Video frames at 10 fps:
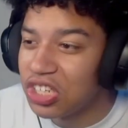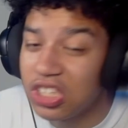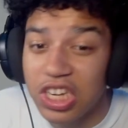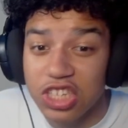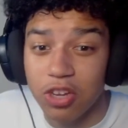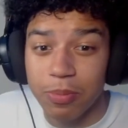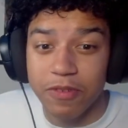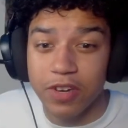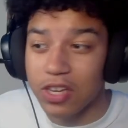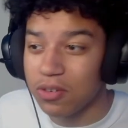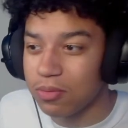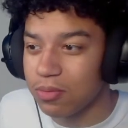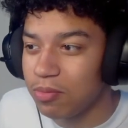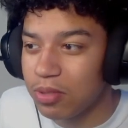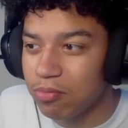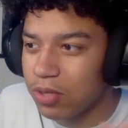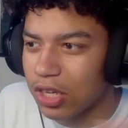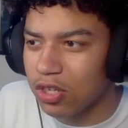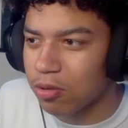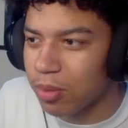Chainsaw Man video. Let me
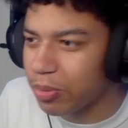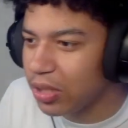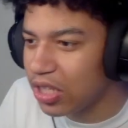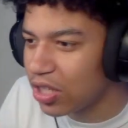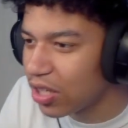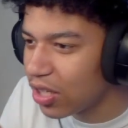not talk about Bleach.